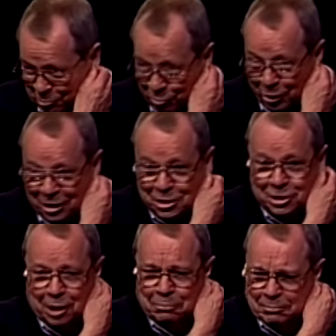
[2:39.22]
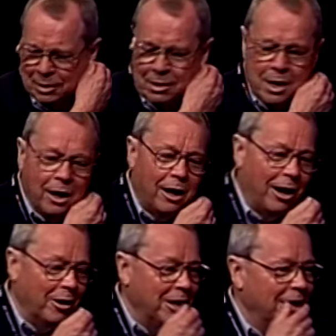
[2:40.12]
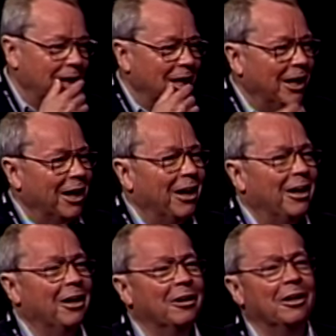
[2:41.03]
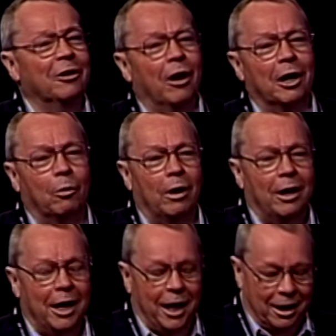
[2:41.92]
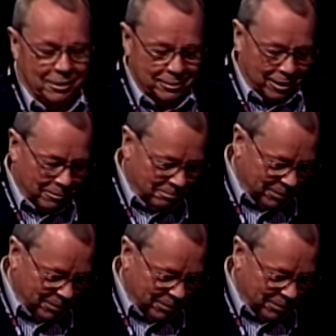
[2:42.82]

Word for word: Freudian slip, uh, in, in Ottawa, and uh,